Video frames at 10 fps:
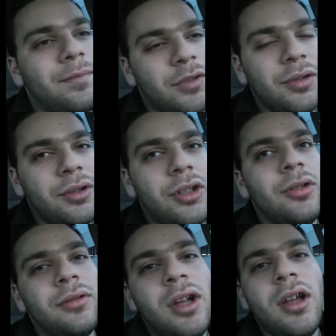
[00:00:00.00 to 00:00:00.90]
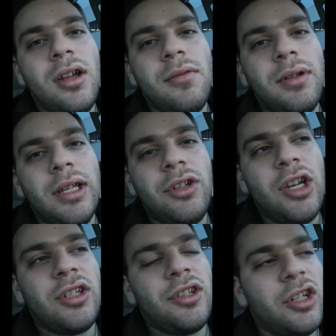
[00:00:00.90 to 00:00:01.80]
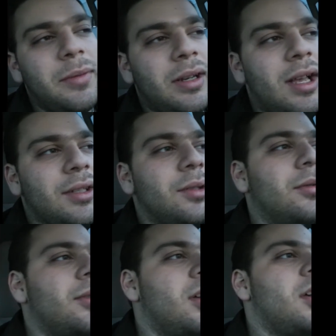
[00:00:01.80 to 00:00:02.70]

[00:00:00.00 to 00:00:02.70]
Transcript: screw you, we'll let you change lanes. You're gonna be an asshole.